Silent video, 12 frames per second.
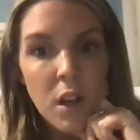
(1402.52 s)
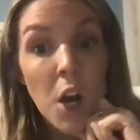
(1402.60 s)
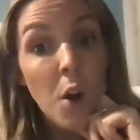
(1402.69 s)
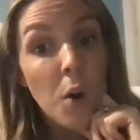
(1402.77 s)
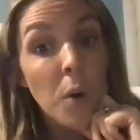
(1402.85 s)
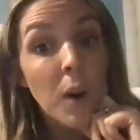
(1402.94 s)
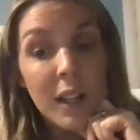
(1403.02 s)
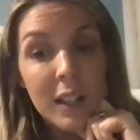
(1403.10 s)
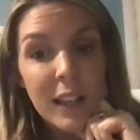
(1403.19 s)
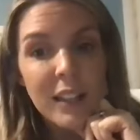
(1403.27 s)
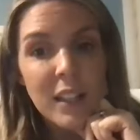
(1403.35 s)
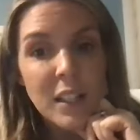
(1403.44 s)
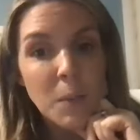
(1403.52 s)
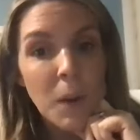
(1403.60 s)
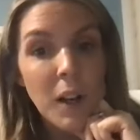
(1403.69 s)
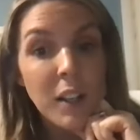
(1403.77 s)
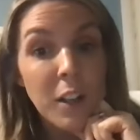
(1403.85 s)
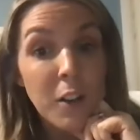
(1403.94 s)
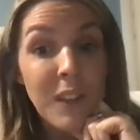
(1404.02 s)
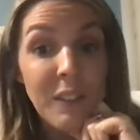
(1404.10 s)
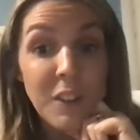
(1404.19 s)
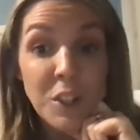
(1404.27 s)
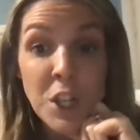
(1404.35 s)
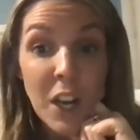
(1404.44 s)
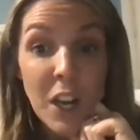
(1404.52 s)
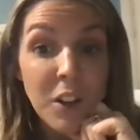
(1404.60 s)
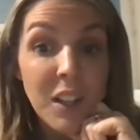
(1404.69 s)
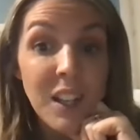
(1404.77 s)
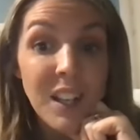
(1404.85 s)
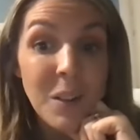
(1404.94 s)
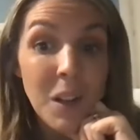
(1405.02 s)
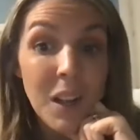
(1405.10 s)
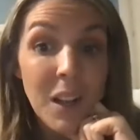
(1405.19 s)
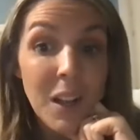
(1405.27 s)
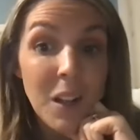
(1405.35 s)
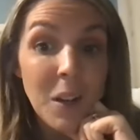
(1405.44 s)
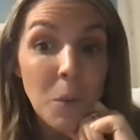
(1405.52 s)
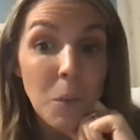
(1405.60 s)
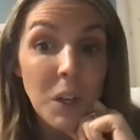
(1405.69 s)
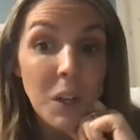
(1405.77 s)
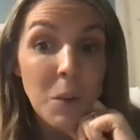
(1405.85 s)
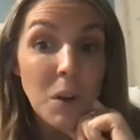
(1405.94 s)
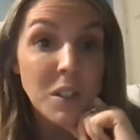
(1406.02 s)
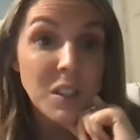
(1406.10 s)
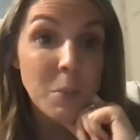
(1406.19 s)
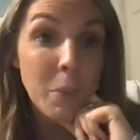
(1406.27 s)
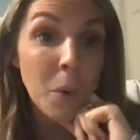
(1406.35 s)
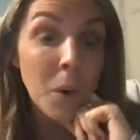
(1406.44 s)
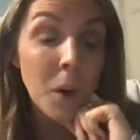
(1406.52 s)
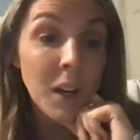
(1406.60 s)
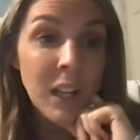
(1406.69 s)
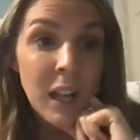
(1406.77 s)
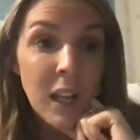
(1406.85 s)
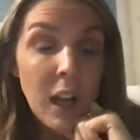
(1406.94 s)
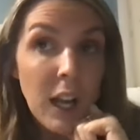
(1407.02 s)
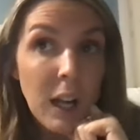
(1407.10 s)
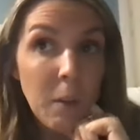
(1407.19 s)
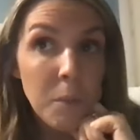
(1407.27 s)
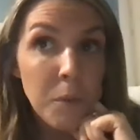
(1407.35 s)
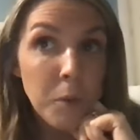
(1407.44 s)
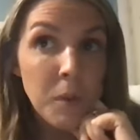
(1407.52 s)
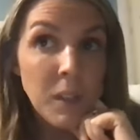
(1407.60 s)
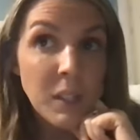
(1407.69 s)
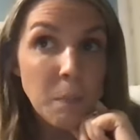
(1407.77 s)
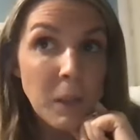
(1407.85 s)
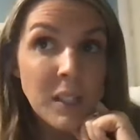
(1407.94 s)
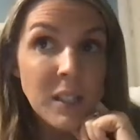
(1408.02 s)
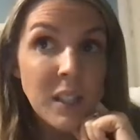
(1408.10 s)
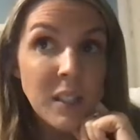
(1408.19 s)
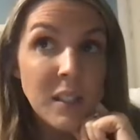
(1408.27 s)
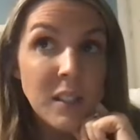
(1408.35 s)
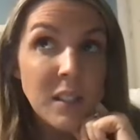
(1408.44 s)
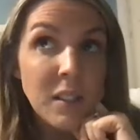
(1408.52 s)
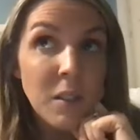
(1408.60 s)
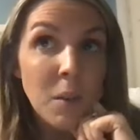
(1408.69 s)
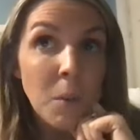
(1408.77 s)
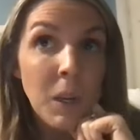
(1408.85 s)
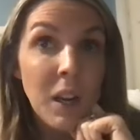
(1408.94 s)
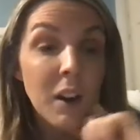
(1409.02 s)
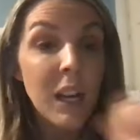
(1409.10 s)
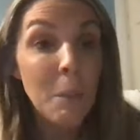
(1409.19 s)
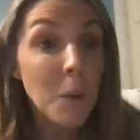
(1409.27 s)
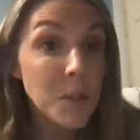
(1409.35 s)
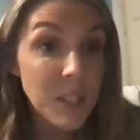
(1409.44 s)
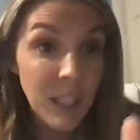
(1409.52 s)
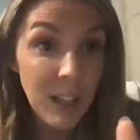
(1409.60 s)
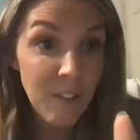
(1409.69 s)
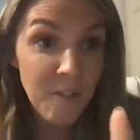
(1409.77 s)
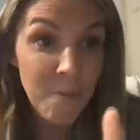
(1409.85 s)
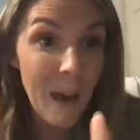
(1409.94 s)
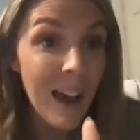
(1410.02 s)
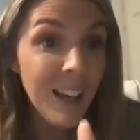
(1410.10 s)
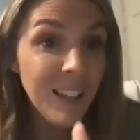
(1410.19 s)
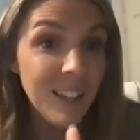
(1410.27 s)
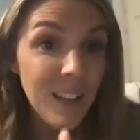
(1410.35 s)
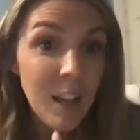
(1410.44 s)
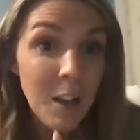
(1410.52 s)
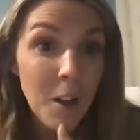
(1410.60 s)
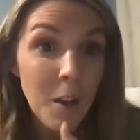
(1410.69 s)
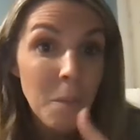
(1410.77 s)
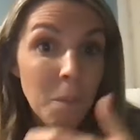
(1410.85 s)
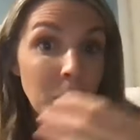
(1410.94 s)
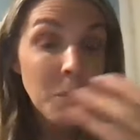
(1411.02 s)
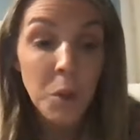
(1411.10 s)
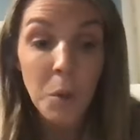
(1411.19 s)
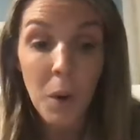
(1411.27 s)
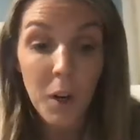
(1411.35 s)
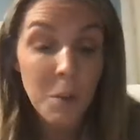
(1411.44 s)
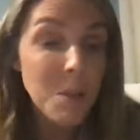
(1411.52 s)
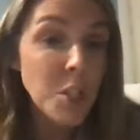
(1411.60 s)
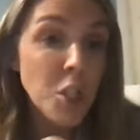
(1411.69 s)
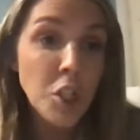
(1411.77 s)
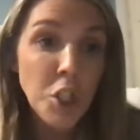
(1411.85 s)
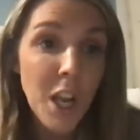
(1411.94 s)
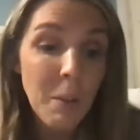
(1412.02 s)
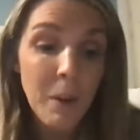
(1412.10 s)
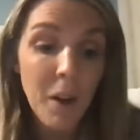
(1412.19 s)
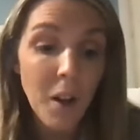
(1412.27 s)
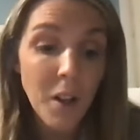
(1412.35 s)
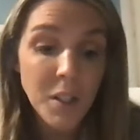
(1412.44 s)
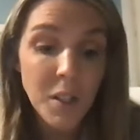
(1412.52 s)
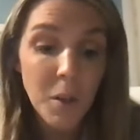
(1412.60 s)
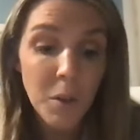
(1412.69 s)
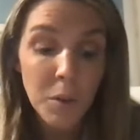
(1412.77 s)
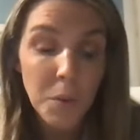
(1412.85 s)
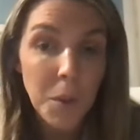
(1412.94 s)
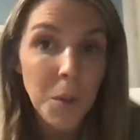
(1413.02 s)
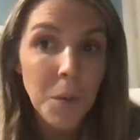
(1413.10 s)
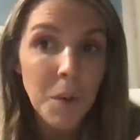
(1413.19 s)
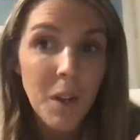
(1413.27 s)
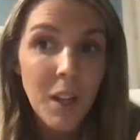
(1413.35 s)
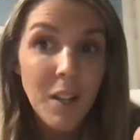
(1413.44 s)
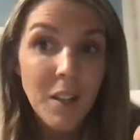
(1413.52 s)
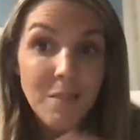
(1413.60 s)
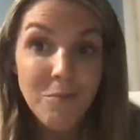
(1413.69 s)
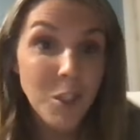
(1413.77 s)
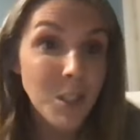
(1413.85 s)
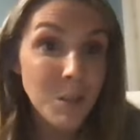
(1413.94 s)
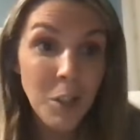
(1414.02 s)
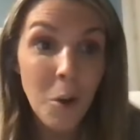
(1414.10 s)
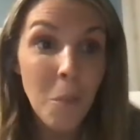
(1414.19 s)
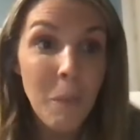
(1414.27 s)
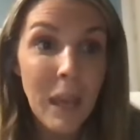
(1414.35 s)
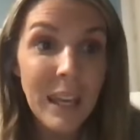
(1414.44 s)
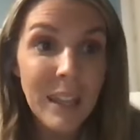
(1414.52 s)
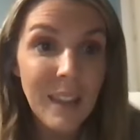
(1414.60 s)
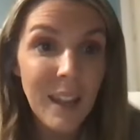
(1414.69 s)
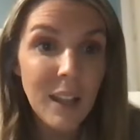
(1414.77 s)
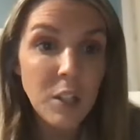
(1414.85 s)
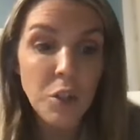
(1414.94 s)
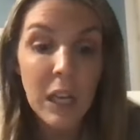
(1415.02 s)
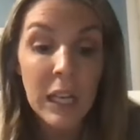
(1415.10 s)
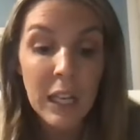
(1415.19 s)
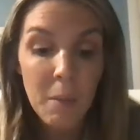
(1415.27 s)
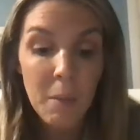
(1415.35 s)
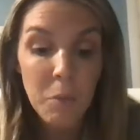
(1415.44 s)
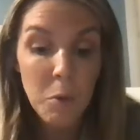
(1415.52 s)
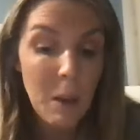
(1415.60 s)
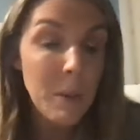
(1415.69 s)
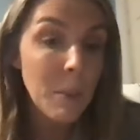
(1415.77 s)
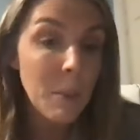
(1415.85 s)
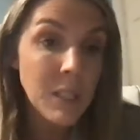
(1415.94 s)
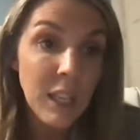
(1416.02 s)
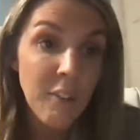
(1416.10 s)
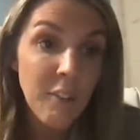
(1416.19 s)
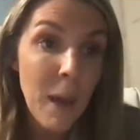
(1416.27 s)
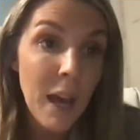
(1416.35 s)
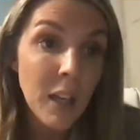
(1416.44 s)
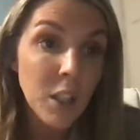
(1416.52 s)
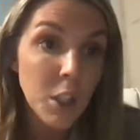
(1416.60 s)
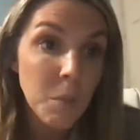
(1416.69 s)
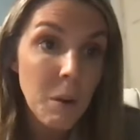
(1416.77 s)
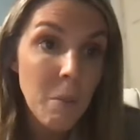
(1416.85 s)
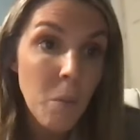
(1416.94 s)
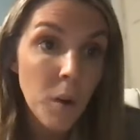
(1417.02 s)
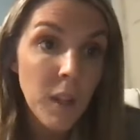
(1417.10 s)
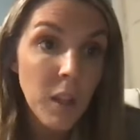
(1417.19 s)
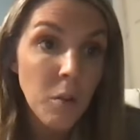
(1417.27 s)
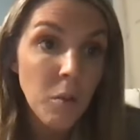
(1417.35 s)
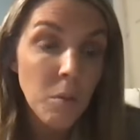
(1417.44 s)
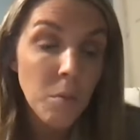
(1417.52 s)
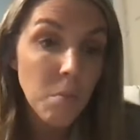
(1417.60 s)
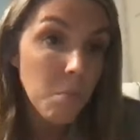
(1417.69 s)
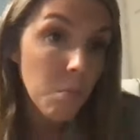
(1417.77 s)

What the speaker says: Oh, I like this one, your favorite charity and what you want to support. Through this business, we are able to give back through our commissions check, but also through just, making that extra income. You might be able to give back a little bit more that you